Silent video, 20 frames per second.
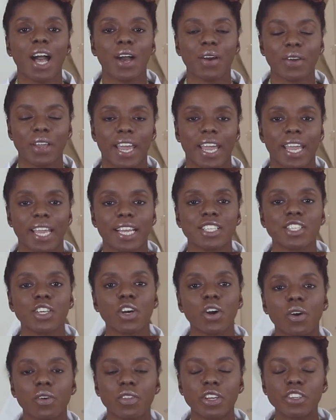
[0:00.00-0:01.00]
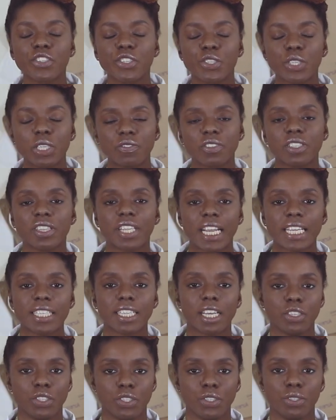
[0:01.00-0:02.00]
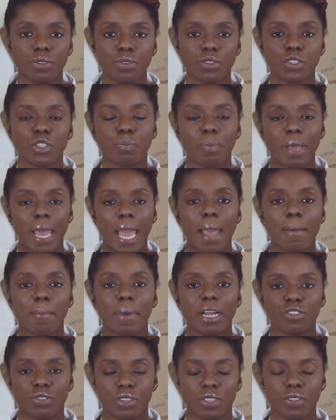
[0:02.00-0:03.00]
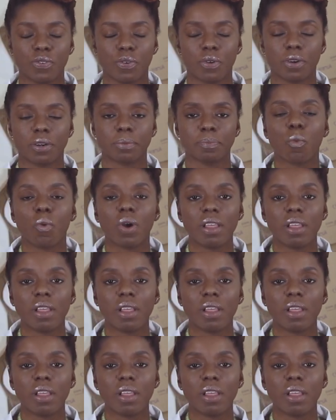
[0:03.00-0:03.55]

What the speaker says: Okay, so there's two different things I use to pad my dress form.